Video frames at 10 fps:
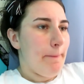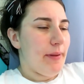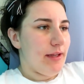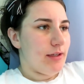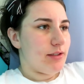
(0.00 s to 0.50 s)

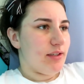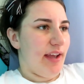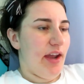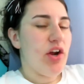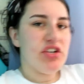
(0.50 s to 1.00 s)
but
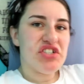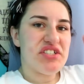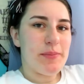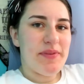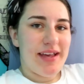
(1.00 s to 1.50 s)
here are
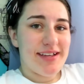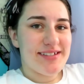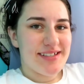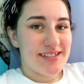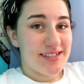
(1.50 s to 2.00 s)
just some
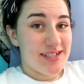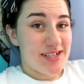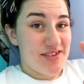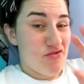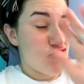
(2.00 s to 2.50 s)
things to
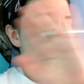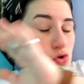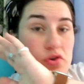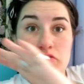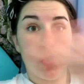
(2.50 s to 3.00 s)

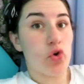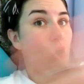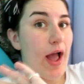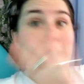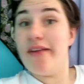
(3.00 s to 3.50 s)
do
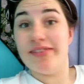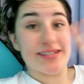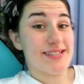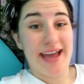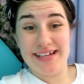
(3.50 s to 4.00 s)
not ever
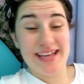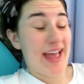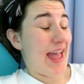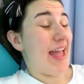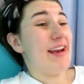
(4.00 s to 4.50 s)
say to
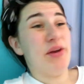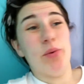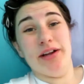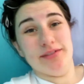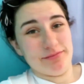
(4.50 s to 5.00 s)

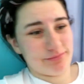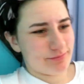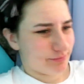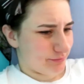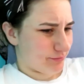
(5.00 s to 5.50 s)
anyone
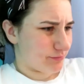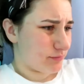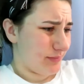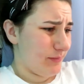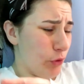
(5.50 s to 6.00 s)

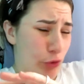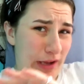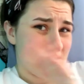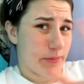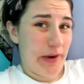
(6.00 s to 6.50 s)
who
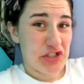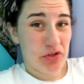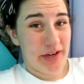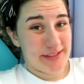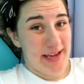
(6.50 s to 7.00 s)
has
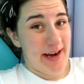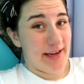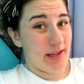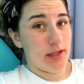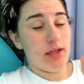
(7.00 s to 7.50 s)
depression or
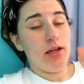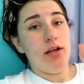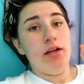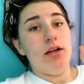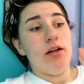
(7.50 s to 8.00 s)
anxiety.
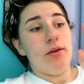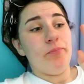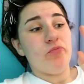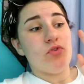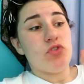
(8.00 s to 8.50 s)

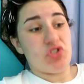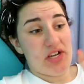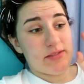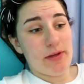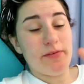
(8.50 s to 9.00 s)

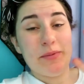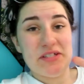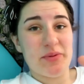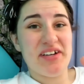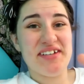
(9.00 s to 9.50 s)
Trust me, from
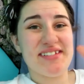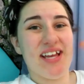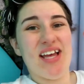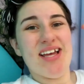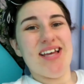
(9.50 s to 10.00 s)
experience,
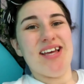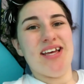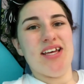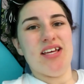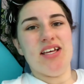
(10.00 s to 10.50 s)

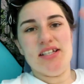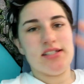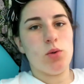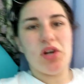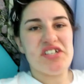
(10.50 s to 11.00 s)

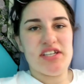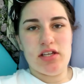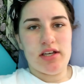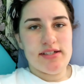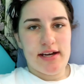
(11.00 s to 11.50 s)
is the worst thing
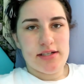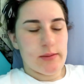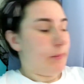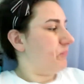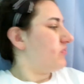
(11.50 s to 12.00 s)
you can say to
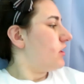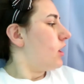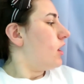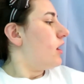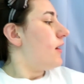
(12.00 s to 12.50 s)
someone.
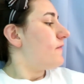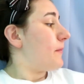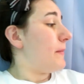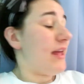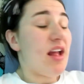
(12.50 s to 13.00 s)

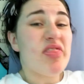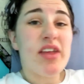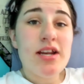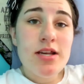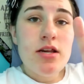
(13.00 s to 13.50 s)
For me,
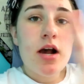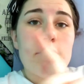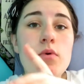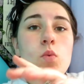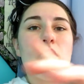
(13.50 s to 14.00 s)
the
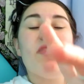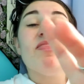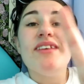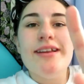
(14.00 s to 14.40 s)
number one